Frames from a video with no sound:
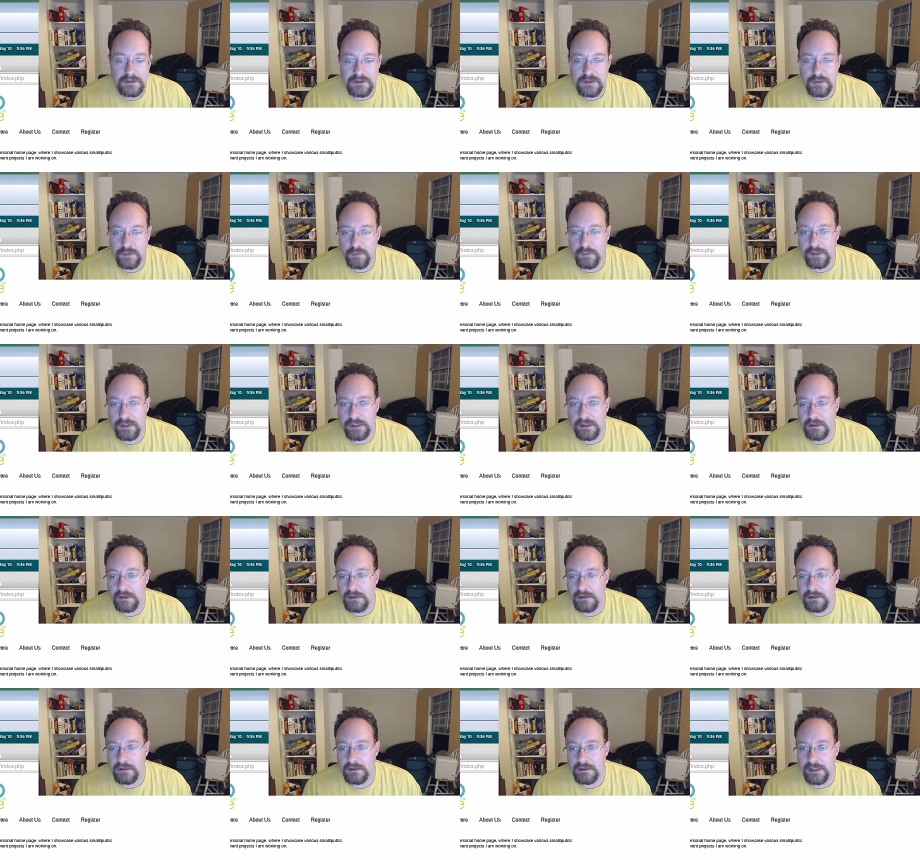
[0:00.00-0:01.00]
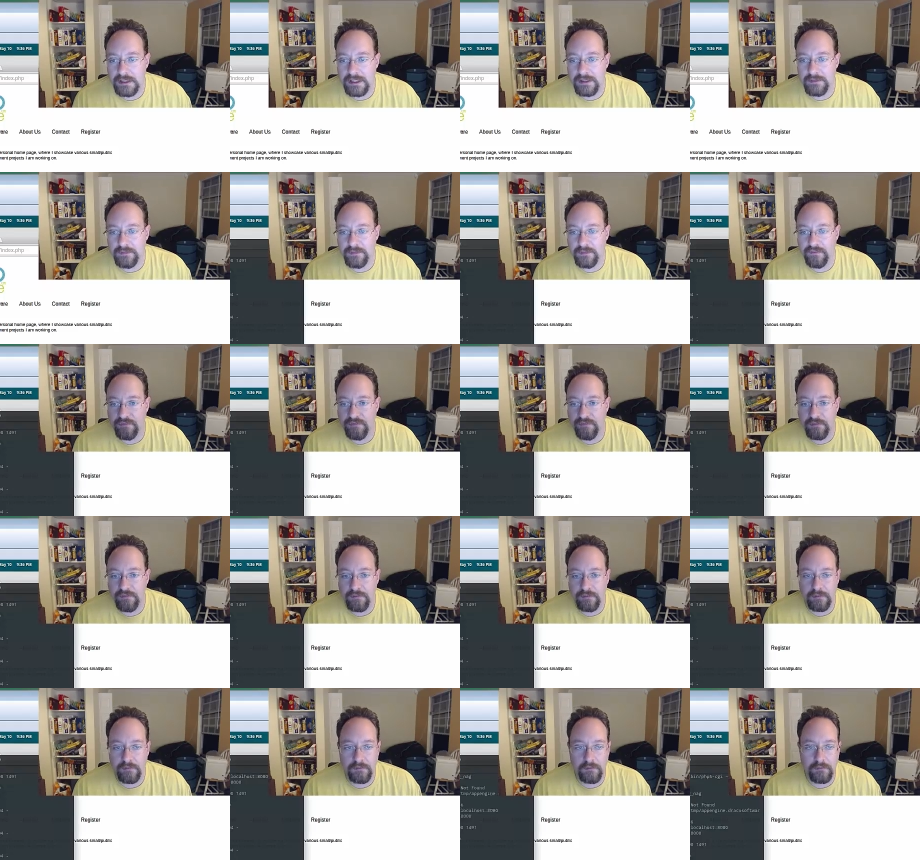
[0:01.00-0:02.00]
to host
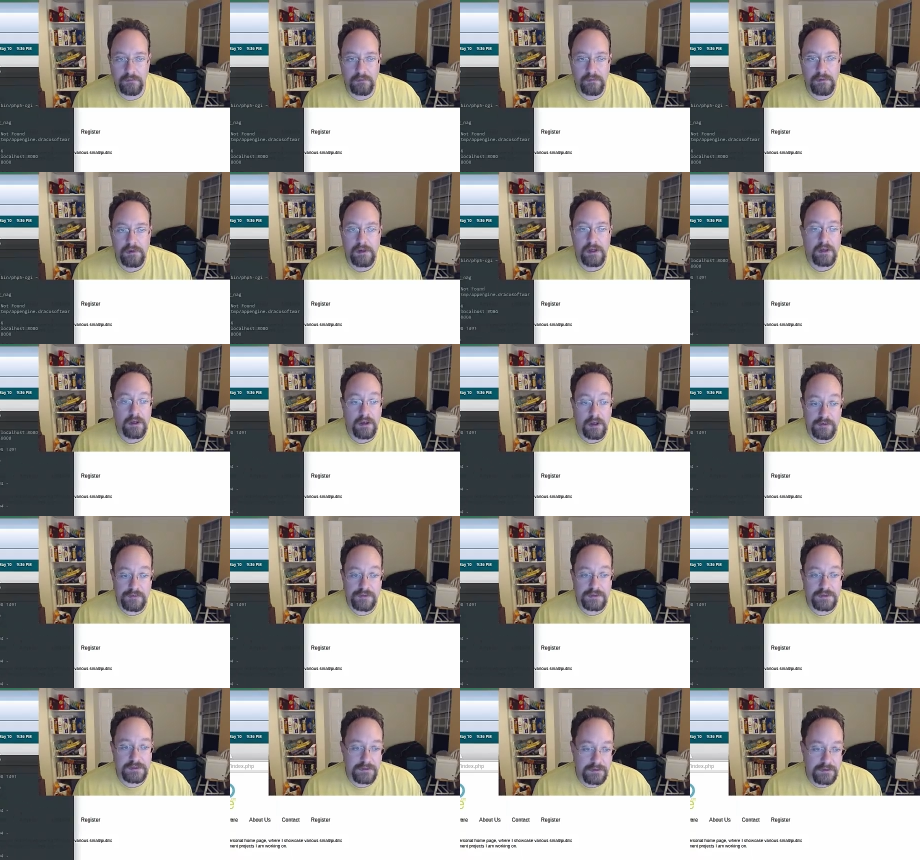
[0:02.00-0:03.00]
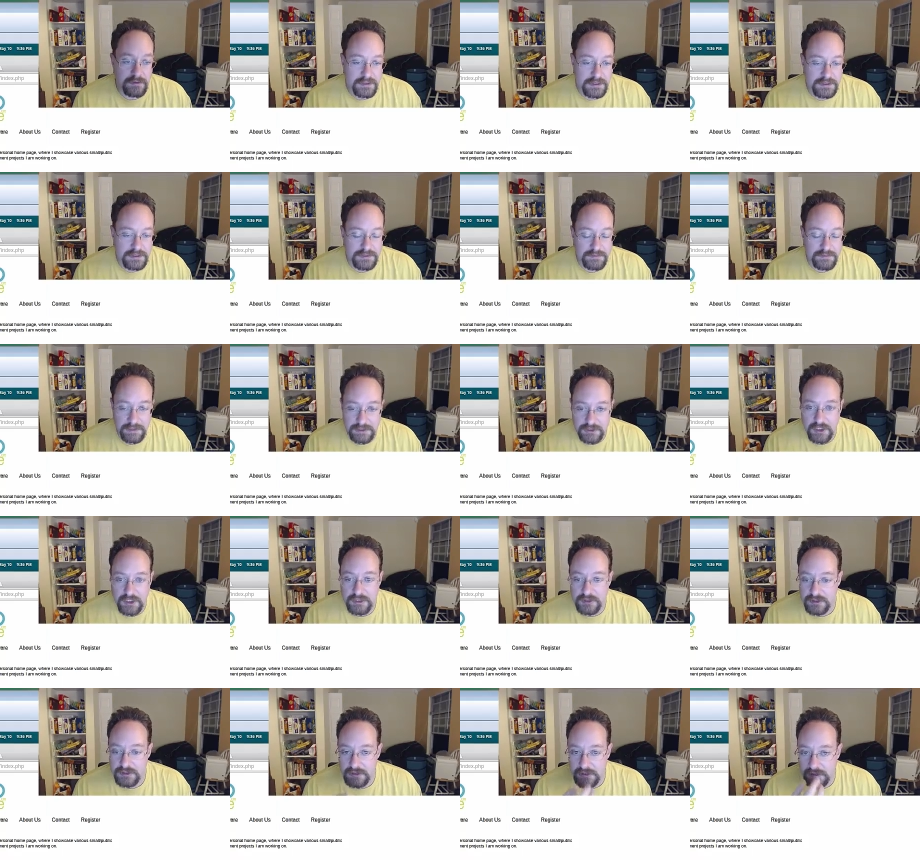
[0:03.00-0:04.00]
this, make changes to this. So we're going to
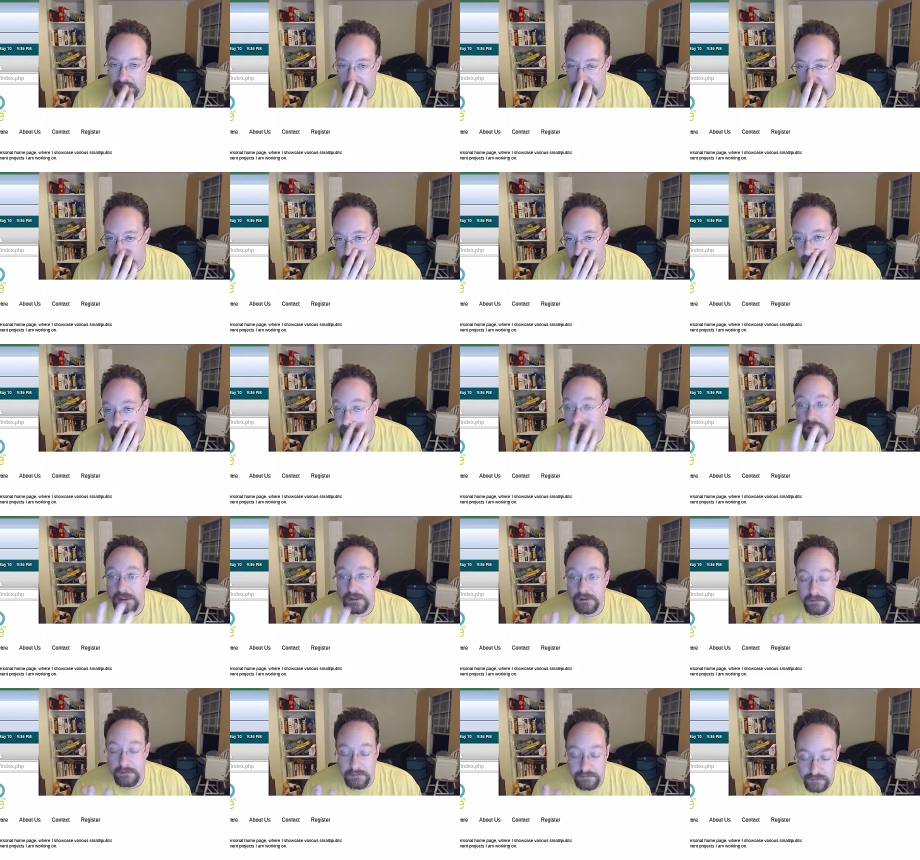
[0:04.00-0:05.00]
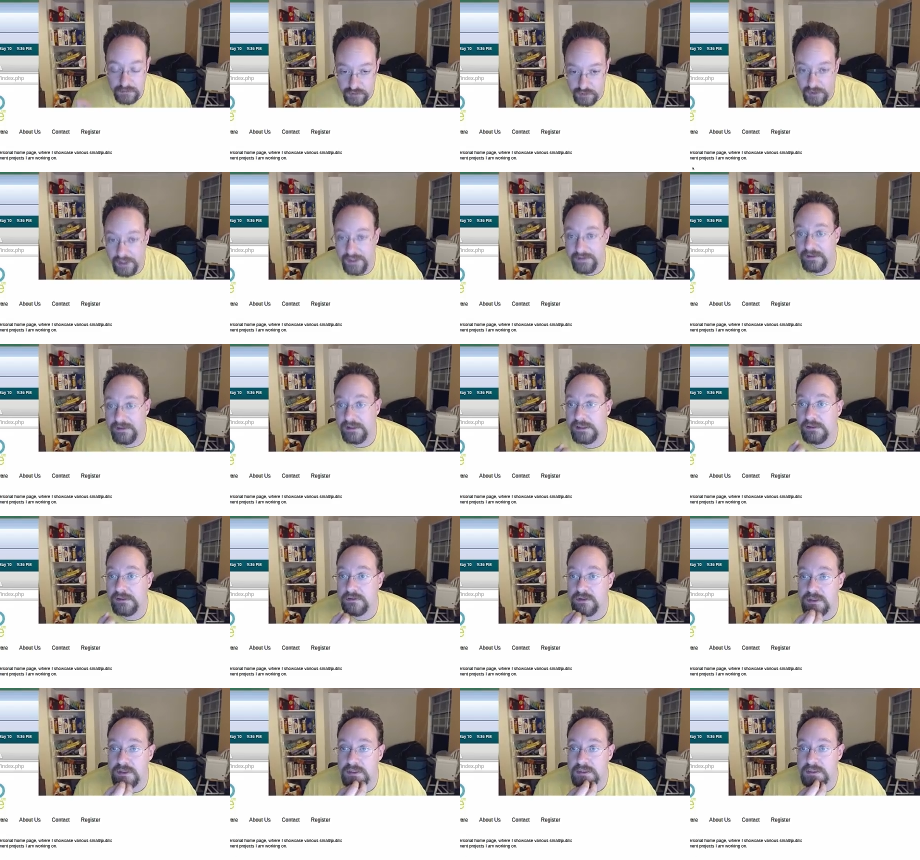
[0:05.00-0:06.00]
try that here in just a second.
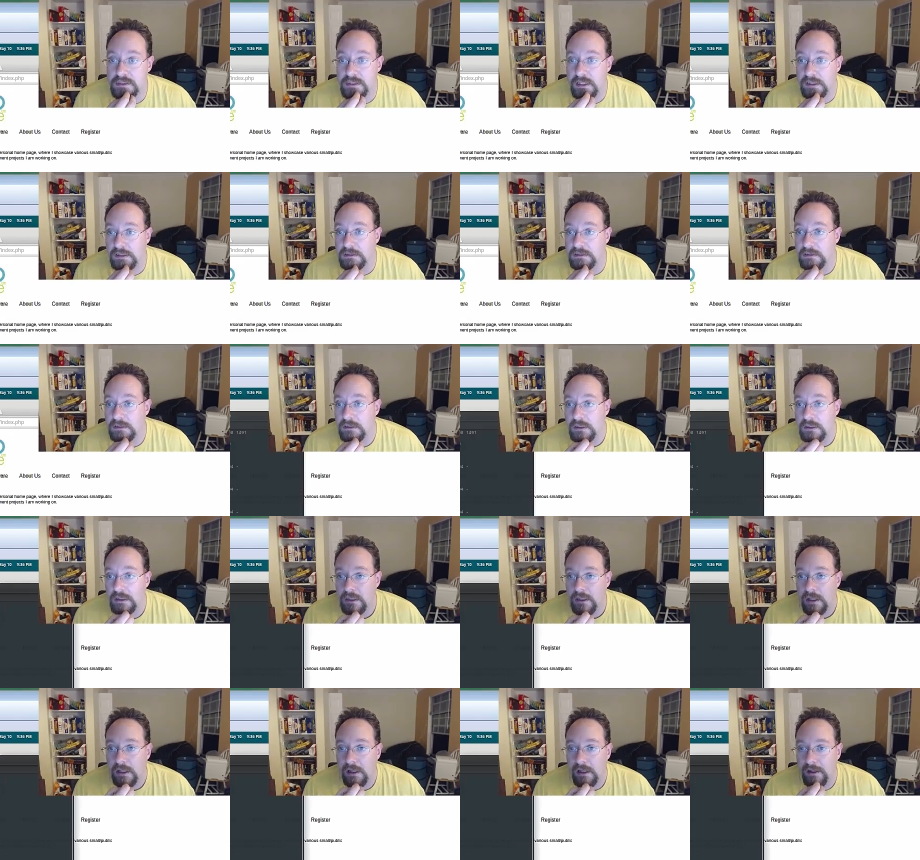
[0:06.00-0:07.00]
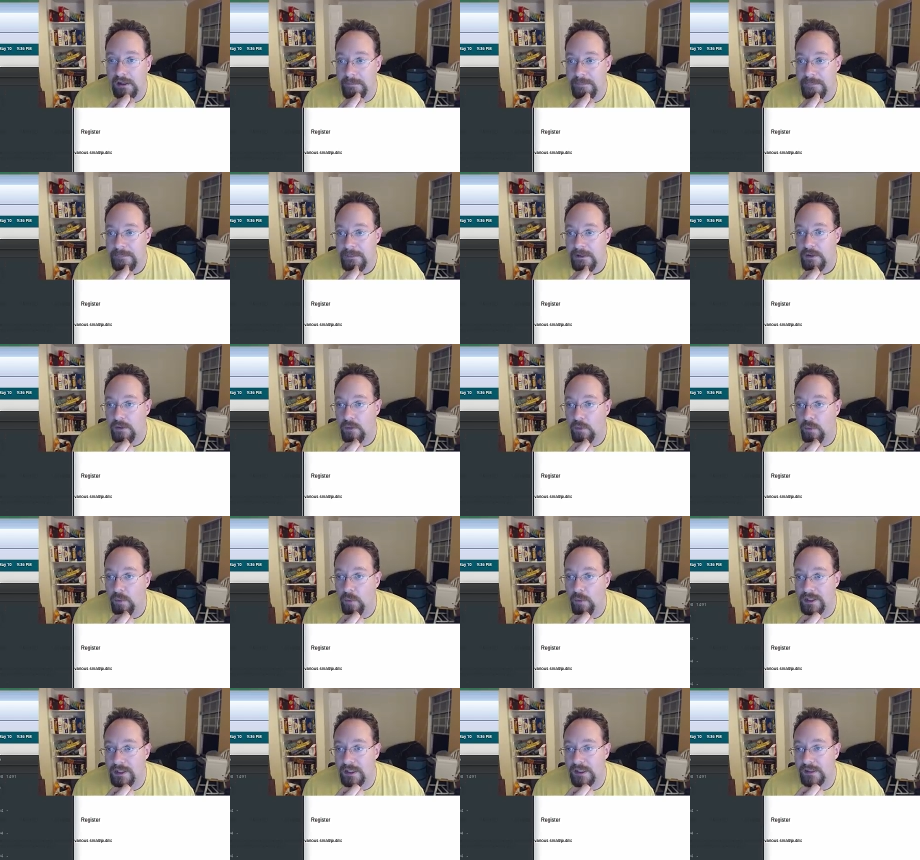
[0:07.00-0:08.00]
What I'm going to do, though,
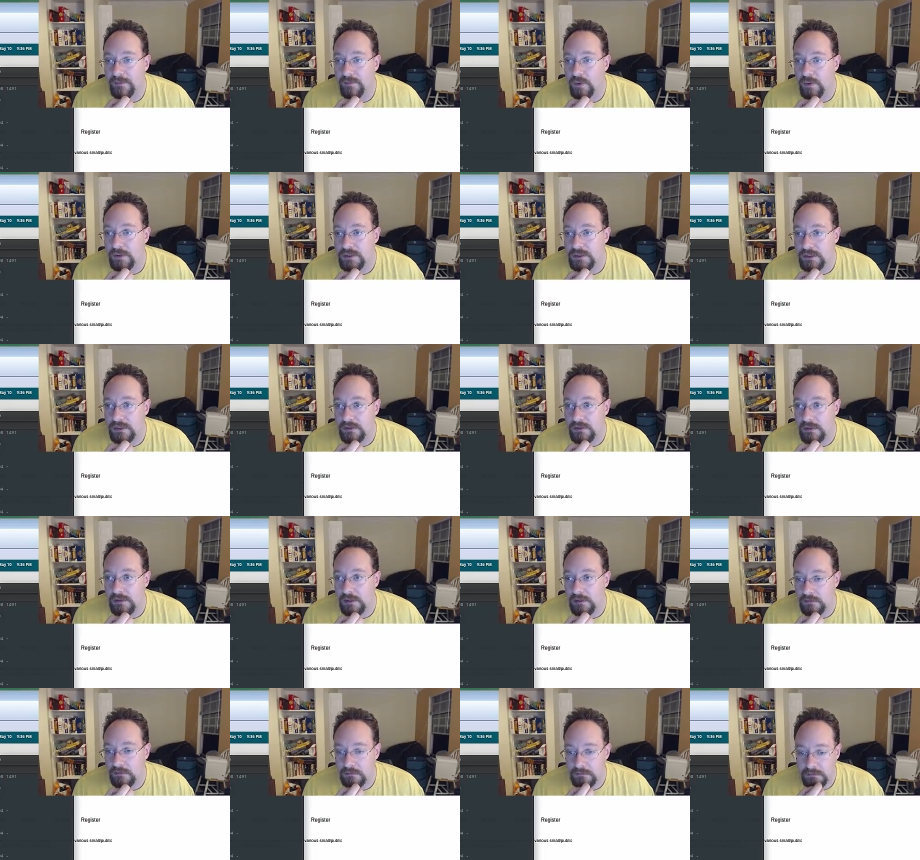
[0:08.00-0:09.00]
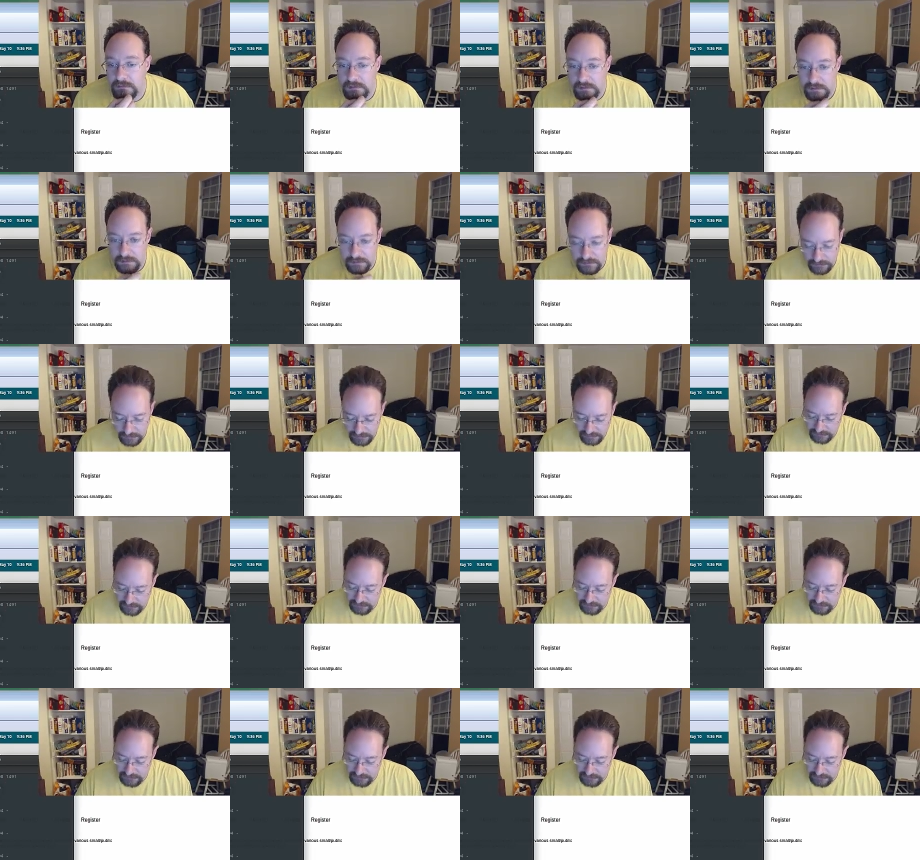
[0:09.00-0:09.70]
is I'm going to cancel out of this,